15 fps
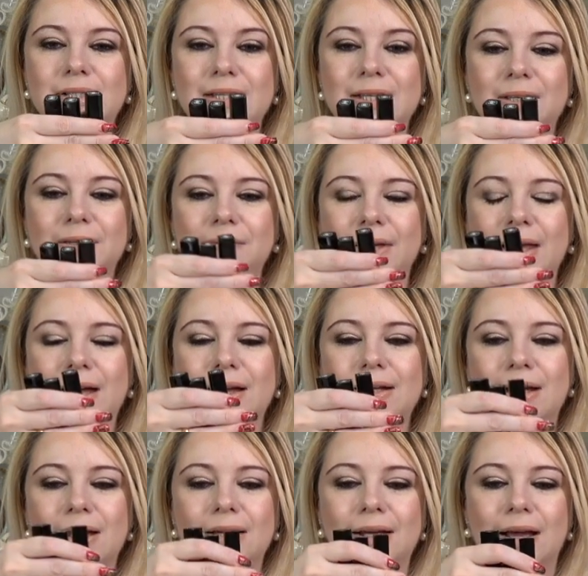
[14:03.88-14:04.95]
that you
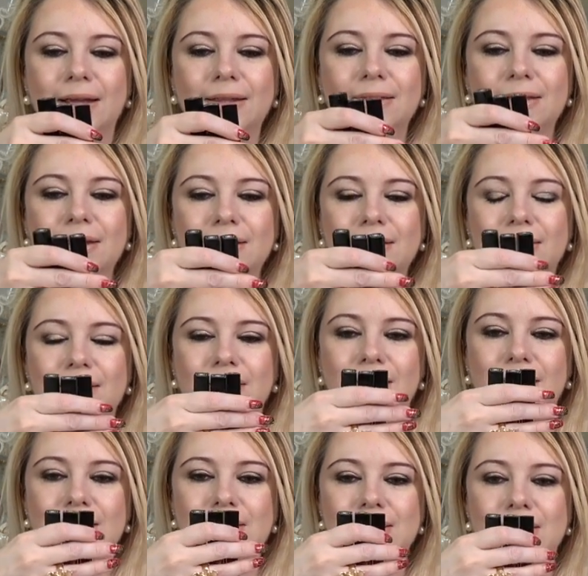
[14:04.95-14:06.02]
get, and I think
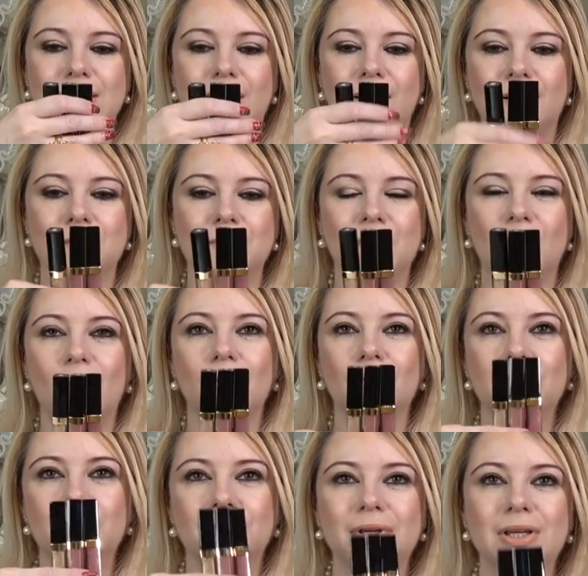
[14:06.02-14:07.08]
these um, all
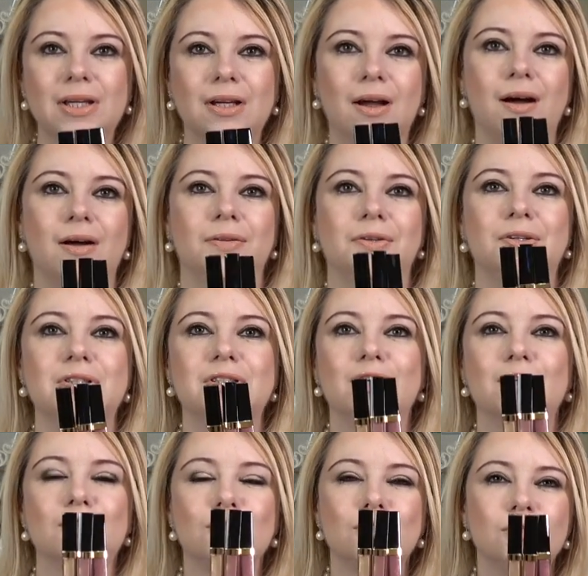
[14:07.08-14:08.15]
three colors
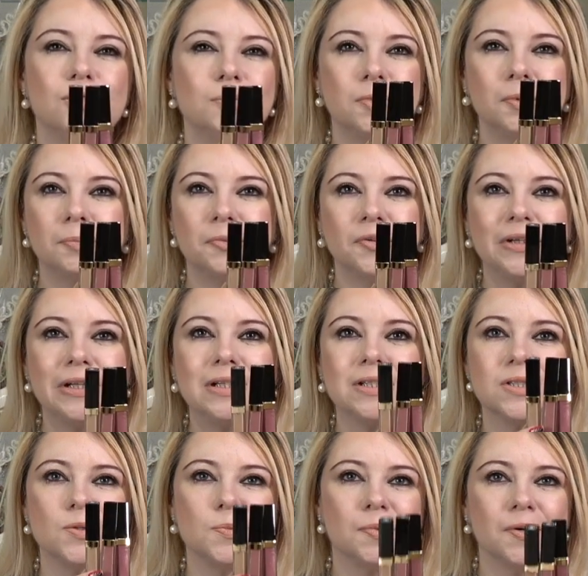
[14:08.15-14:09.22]
are super pretty,
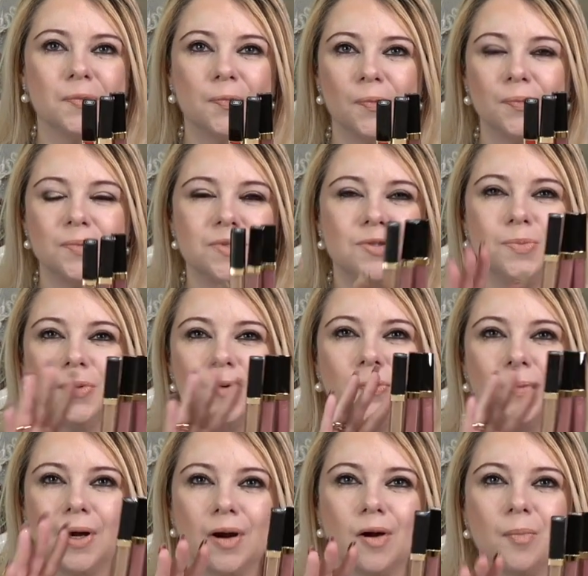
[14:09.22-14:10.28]
super super
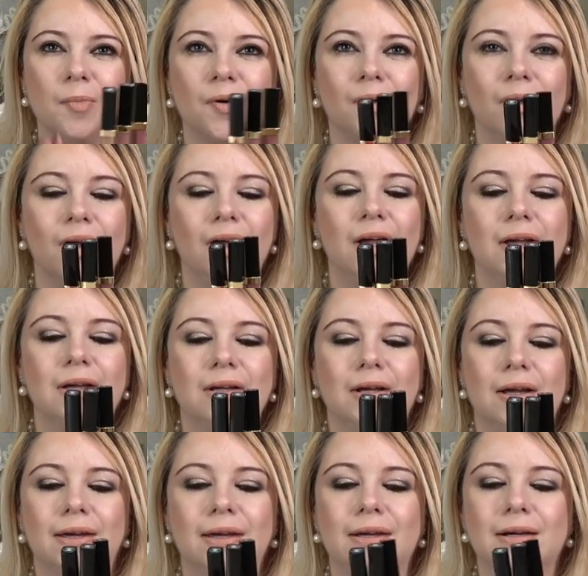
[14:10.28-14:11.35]
wearable,
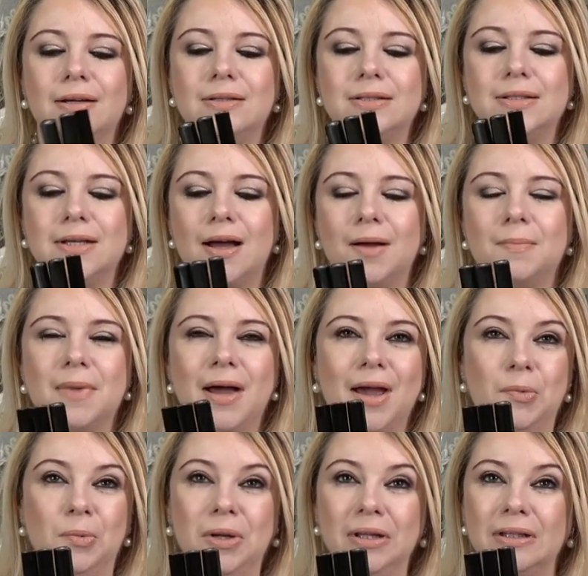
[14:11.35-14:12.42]
and um,
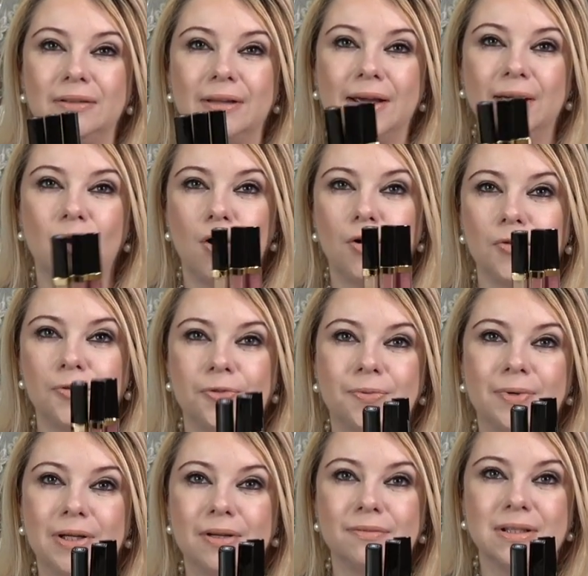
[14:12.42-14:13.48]
I really like all
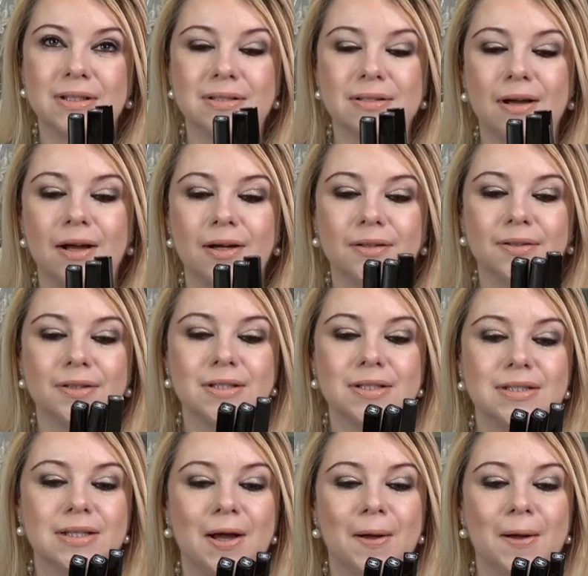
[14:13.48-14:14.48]
three of these colors.